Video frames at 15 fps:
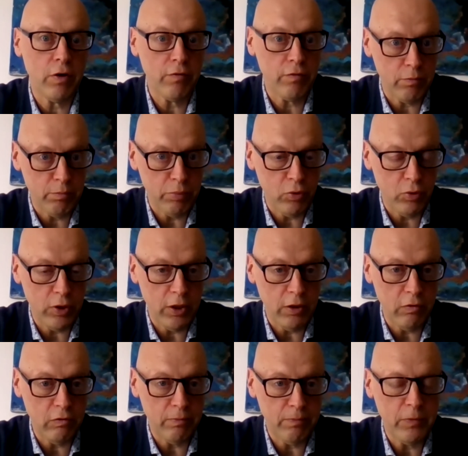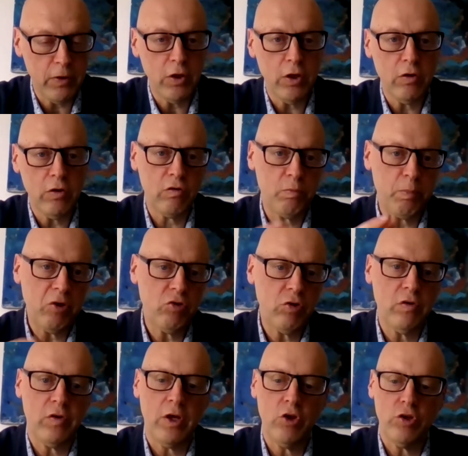employees. So
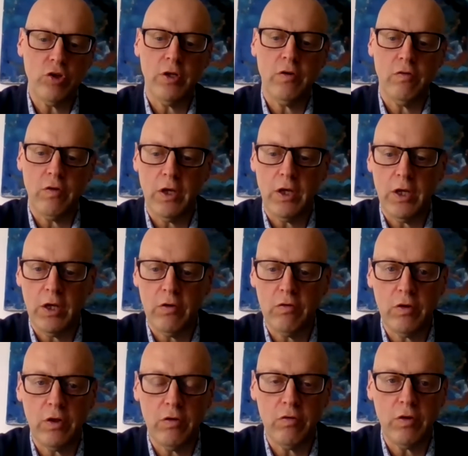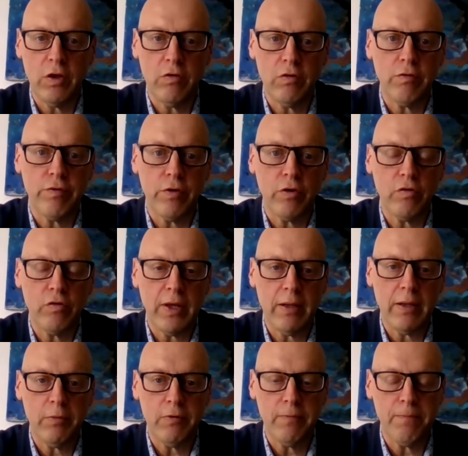specialization is the first
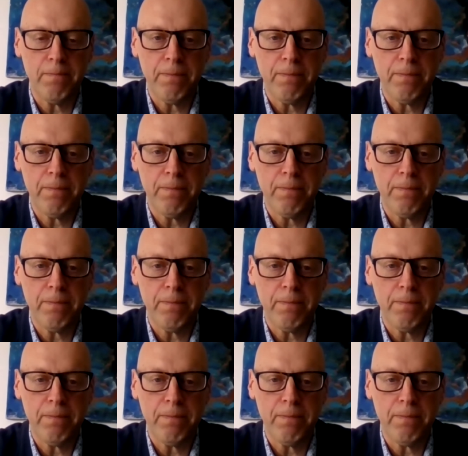element.